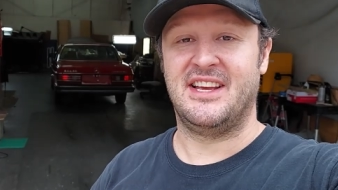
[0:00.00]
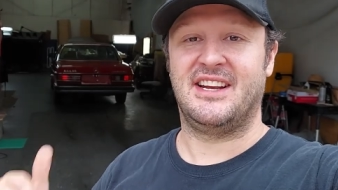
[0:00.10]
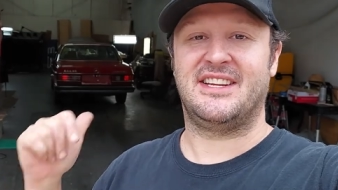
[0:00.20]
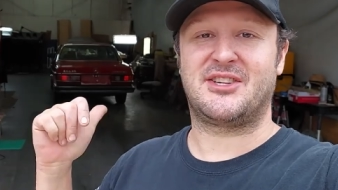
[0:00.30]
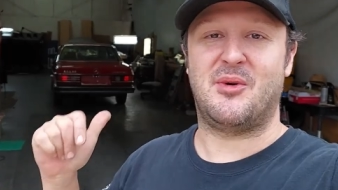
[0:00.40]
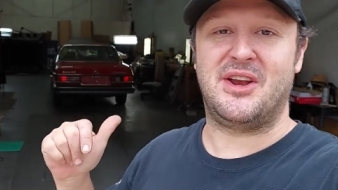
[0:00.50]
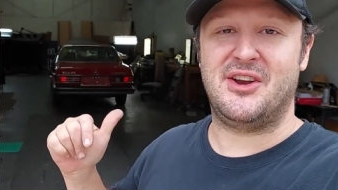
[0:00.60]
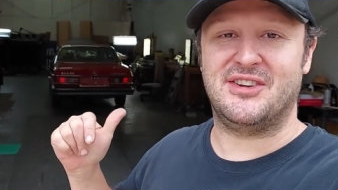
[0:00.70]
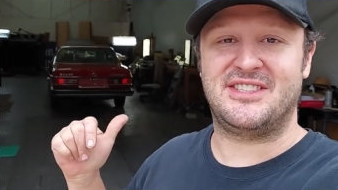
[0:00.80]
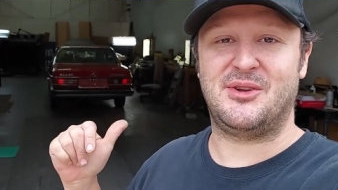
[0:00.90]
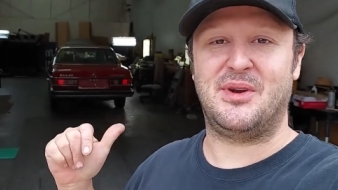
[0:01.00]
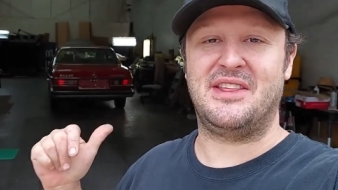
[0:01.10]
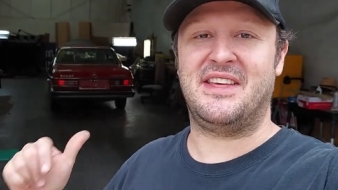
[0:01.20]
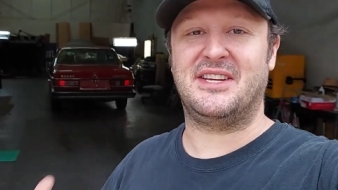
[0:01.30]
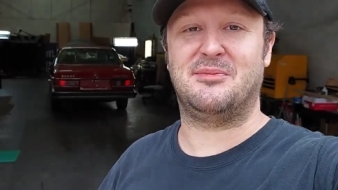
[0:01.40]
Let's go in here and see what he
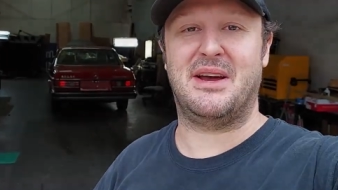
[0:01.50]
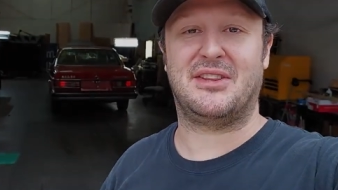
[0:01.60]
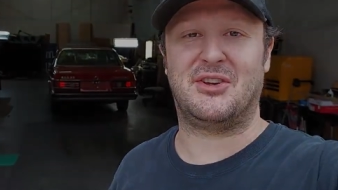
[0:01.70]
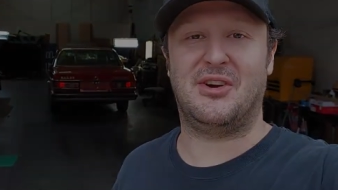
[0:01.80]
thinks about the